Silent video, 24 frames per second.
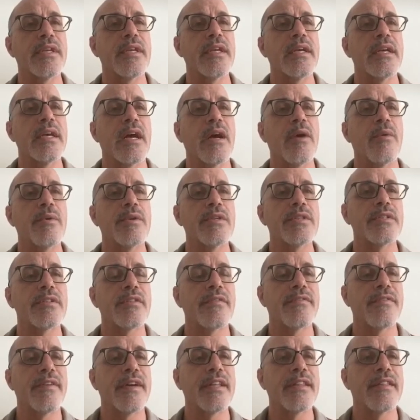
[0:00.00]
I want us to
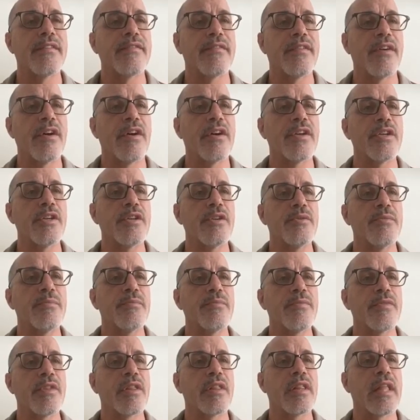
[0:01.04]
find the volume, the
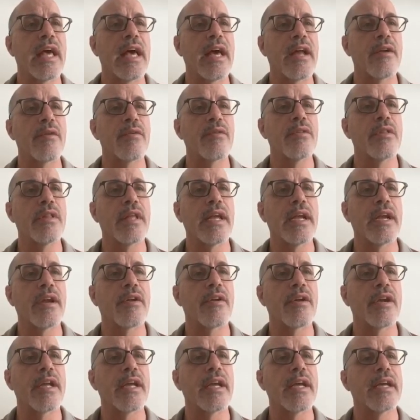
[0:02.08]
lateral
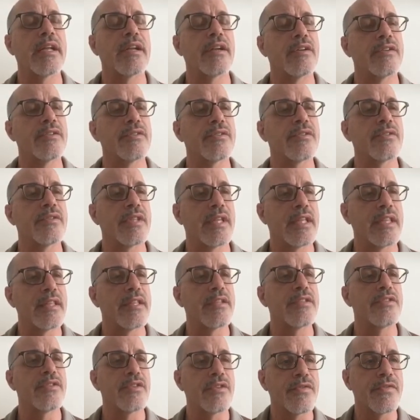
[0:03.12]
area, and also then the
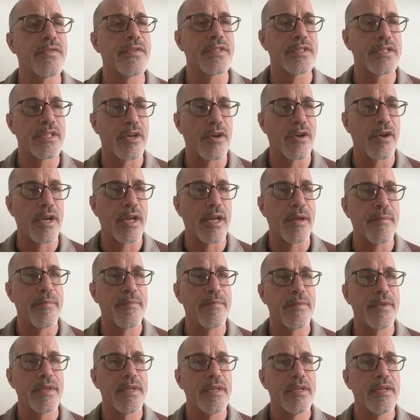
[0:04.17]
surface area.
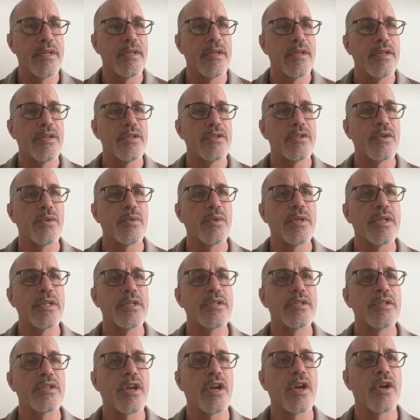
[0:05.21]
So we're going to
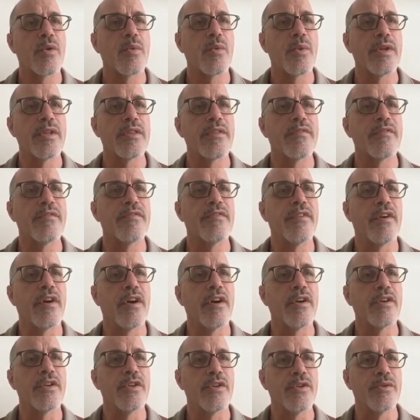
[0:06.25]
start with
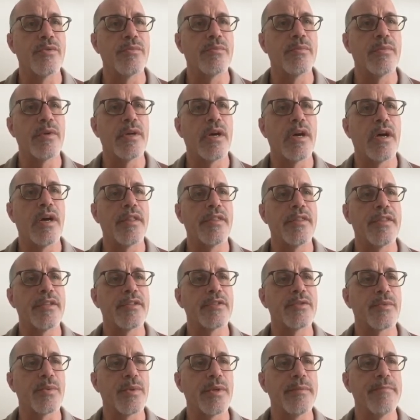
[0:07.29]
volume on this
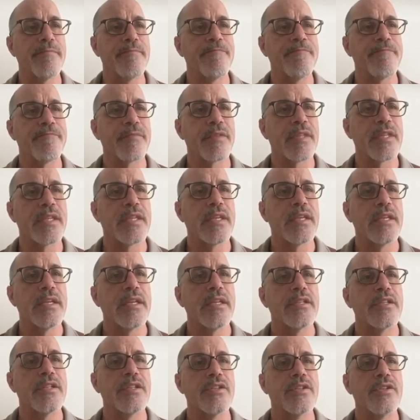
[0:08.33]
one. To
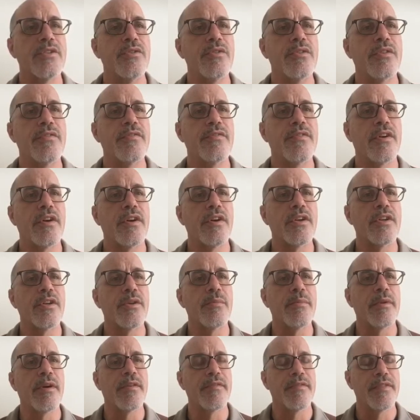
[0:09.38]
do the volume
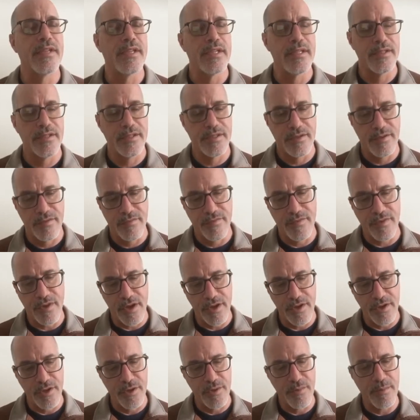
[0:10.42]
of this,
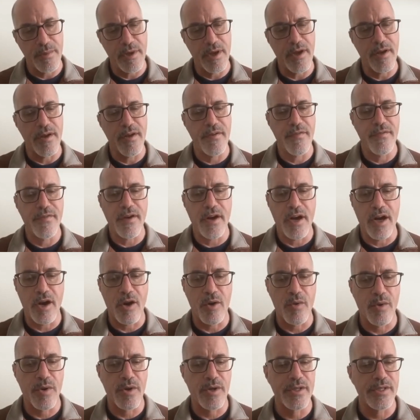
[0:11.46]
volume of
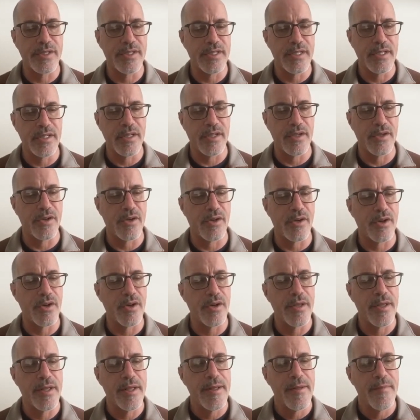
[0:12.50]
our cylinder
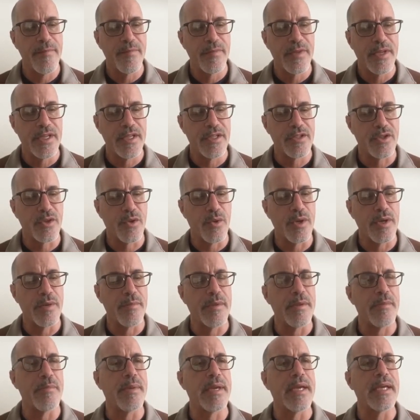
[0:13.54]
is going to be
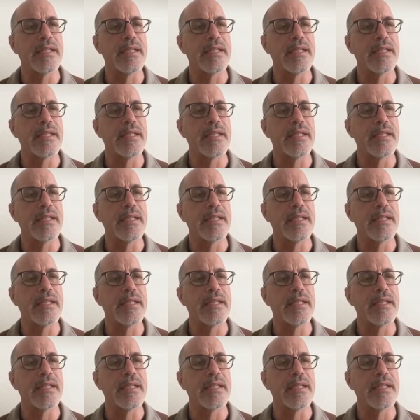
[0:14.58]
base